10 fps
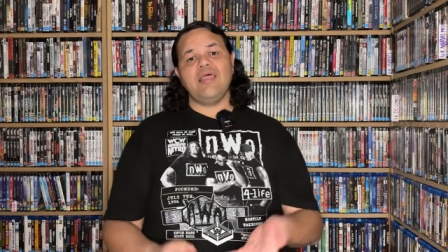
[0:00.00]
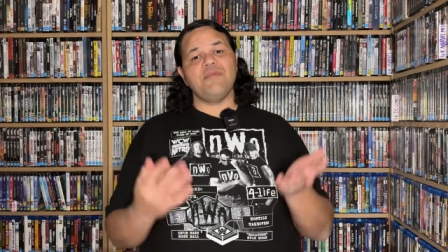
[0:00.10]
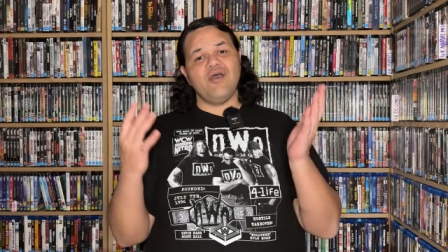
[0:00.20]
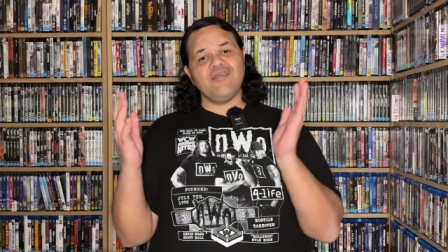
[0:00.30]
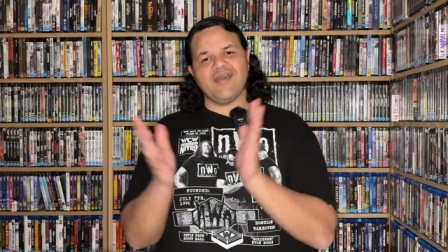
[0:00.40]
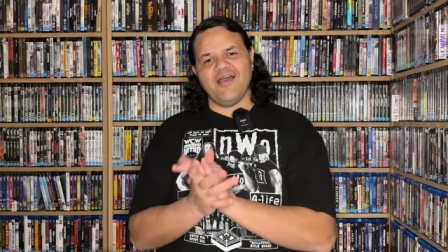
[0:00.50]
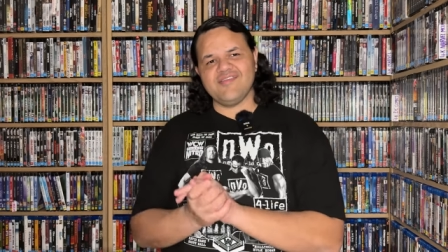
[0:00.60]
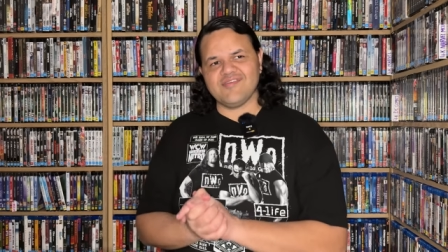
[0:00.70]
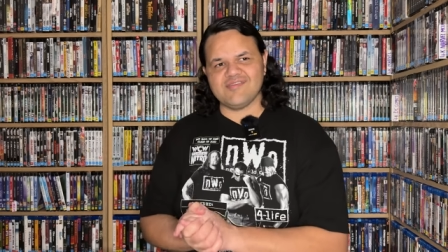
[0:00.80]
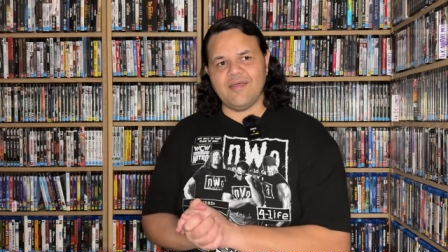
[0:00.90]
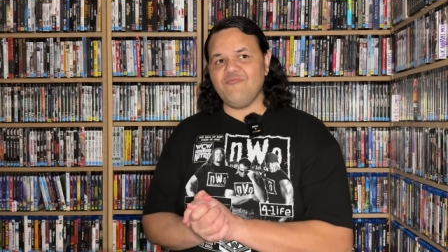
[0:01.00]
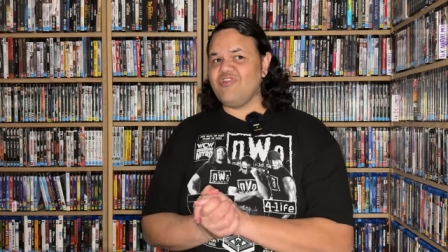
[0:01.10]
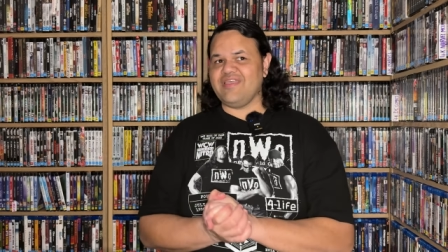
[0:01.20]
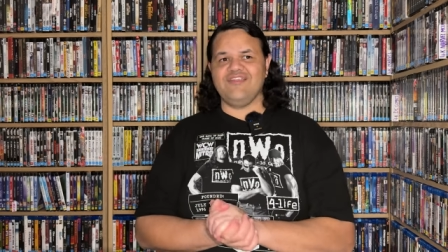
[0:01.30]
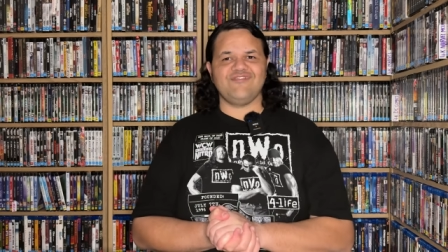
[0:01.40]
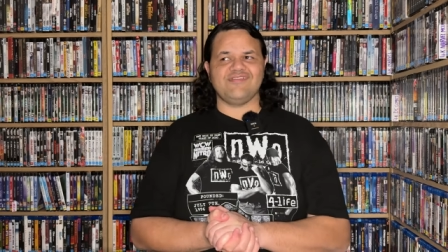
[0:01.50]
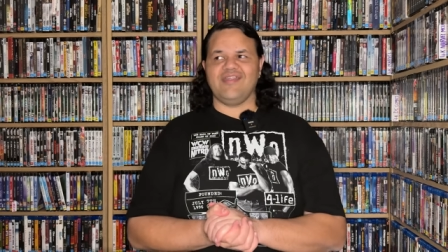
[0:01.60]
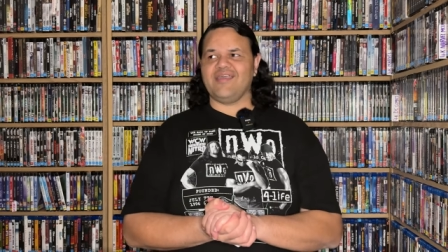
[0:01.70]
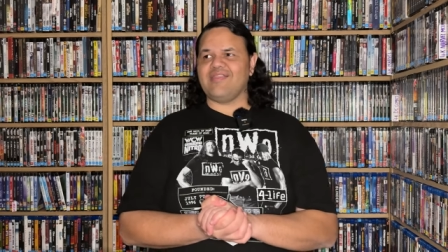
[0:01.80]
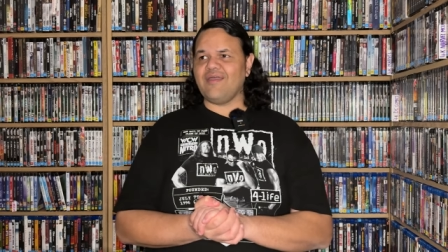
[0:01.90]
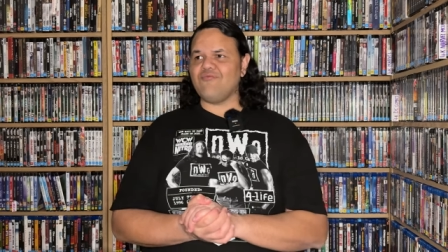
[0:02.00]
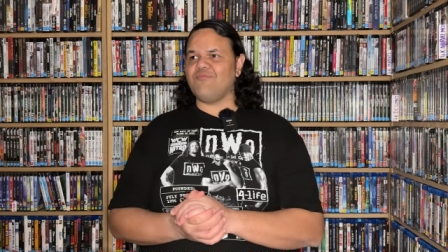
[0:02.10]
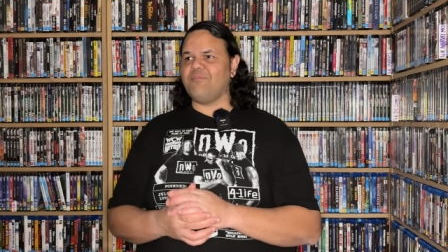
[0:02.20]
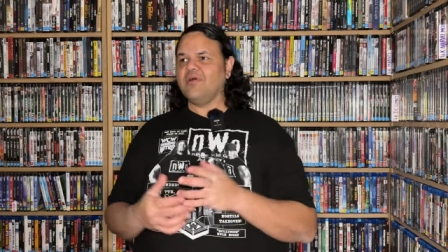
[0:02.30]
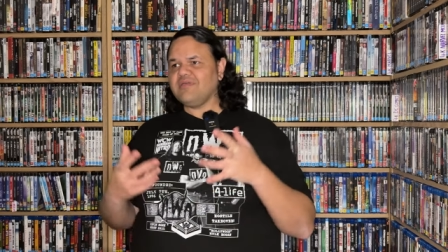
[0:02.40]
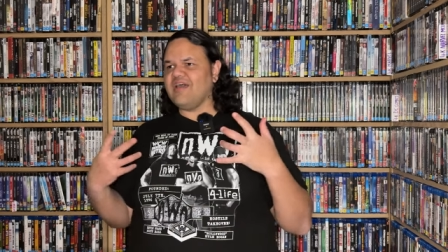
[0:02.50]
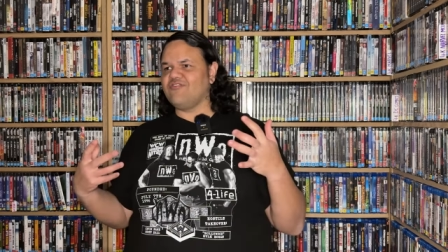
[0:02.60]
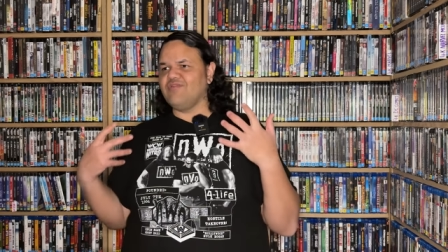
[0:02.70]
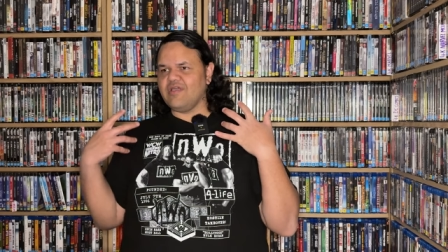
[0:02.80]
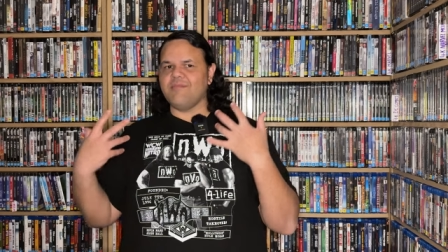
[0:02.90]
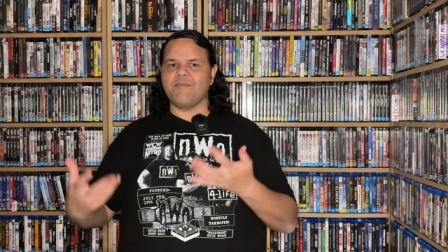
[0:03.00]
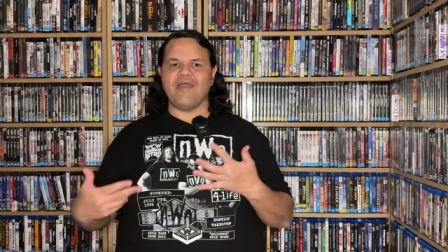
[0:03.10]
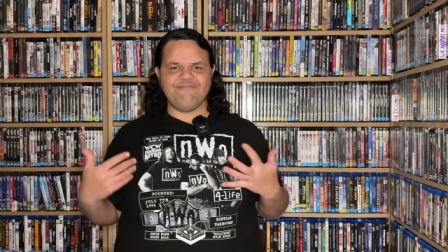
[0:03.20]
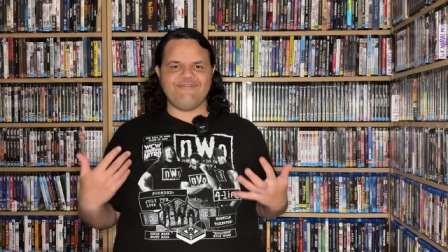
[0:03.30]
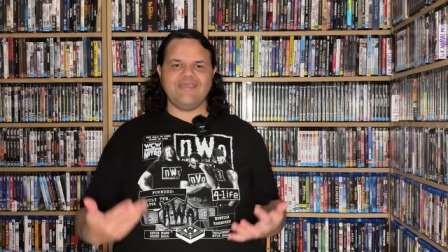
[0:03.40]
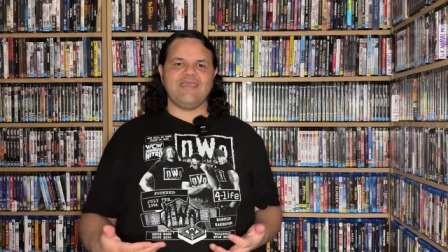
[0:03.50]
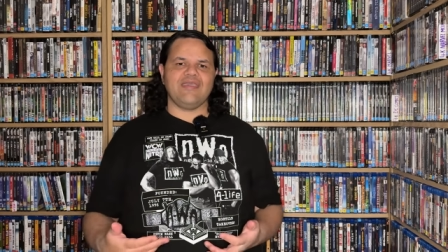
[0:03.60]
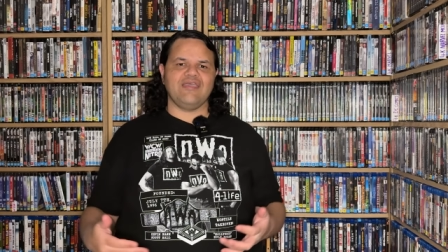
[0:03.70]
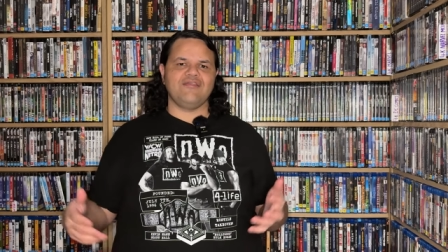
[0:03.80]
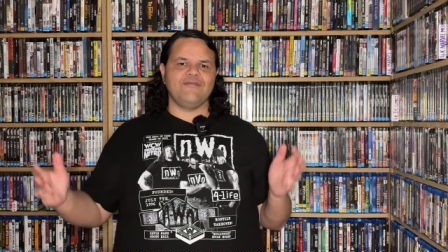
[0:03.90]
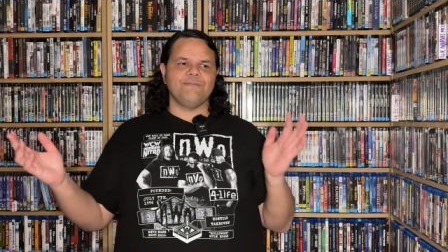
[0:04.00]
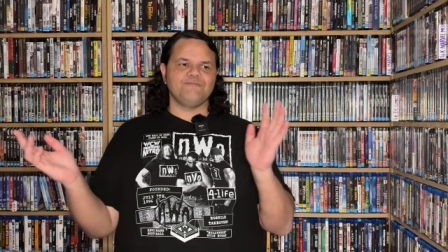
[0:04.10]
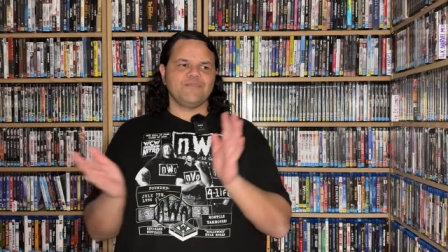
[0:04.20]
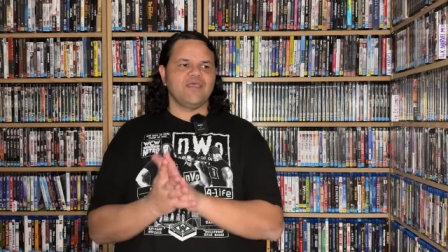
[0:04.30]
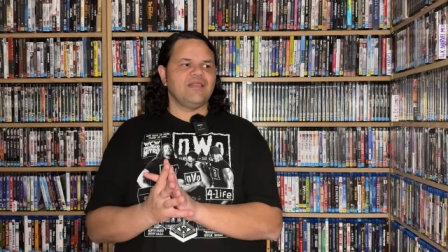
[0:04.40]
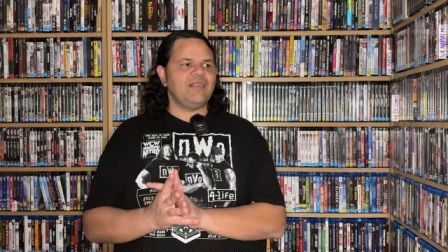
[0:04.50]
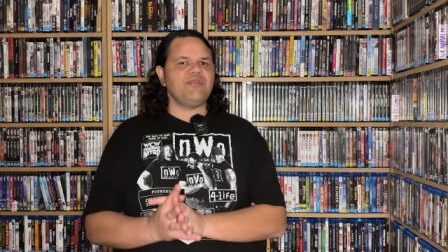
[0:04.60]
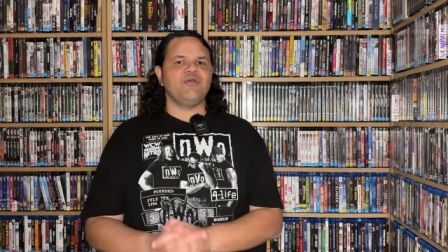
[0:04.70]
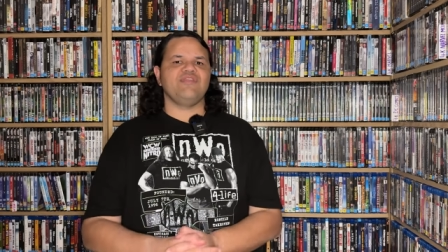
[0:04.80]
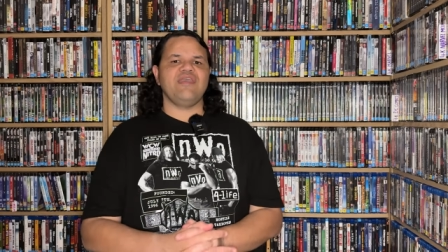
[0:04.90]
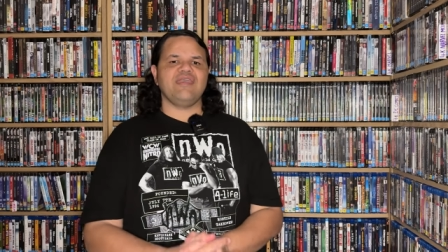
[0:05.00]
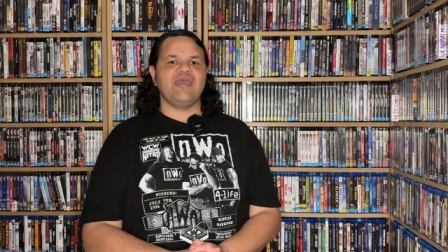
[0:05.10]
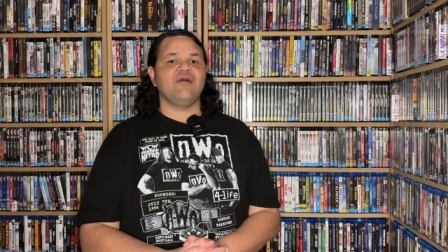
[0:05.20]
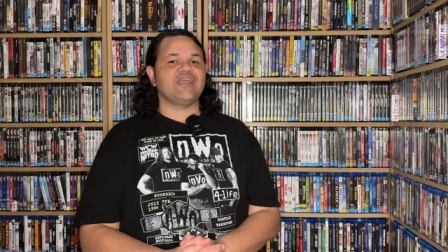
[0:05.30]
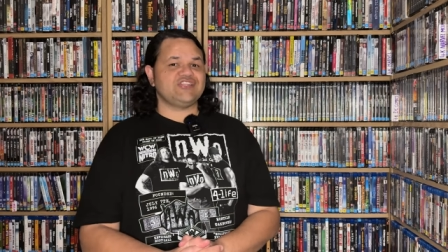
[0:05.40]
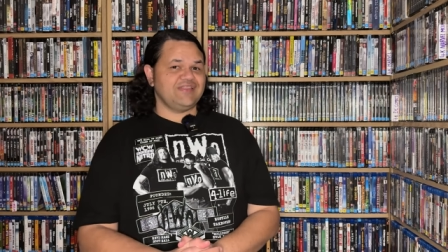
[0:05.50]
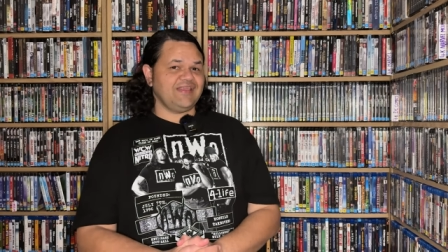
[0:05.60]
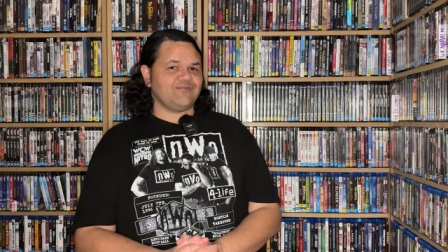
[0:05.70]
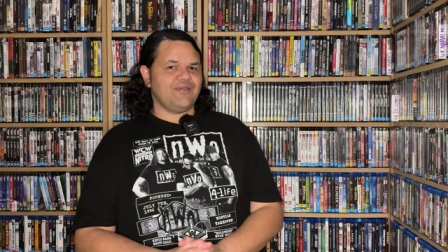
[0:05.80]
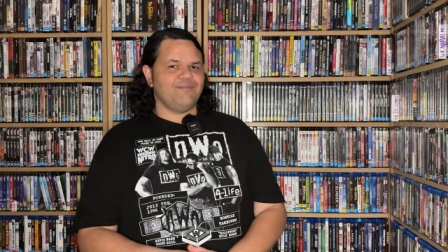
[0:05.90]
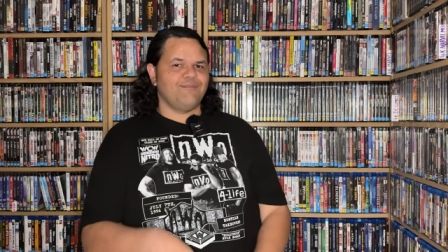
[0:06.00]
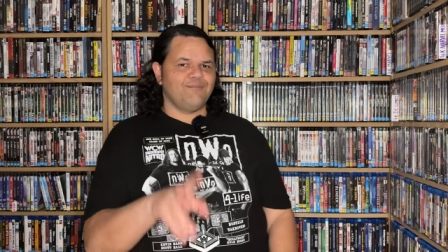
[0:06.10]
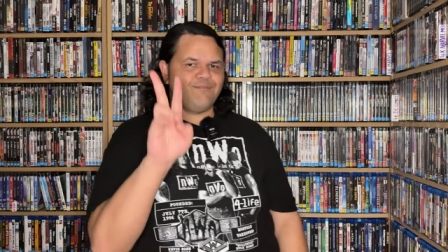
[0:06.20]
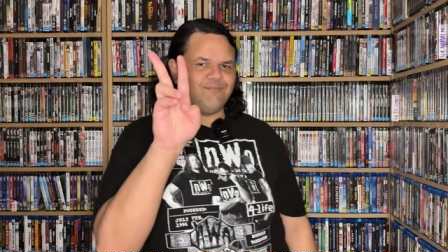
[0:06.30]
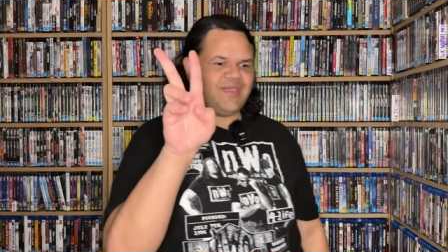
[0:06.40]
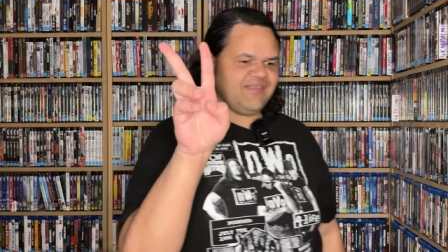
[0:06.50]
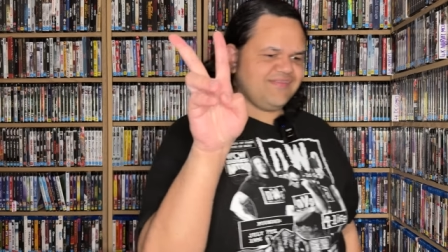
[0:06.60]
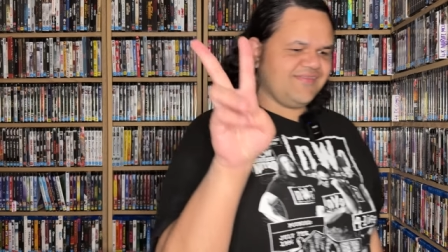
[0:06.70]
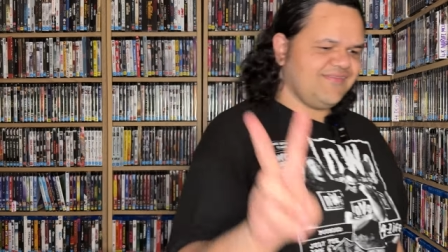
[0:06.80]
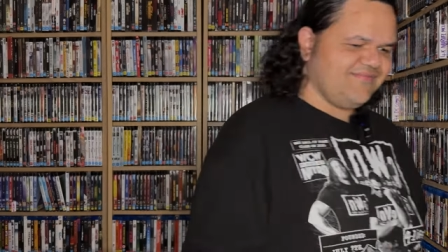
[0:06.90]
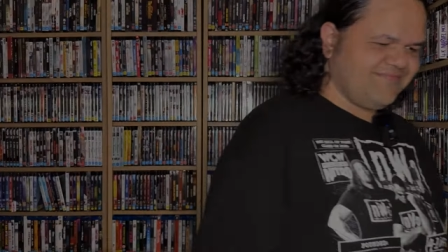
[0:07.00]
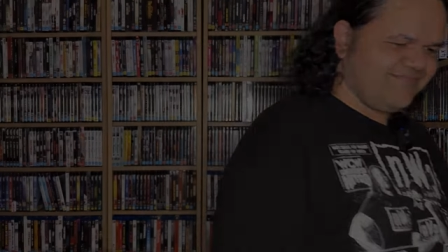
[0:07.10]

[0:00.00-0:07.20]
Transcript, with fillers: Let me know, guys, because I'm really interested. Like, that podcast really got my mind thinking. And let me know what you think, and I'll catch you in the next one. Peace.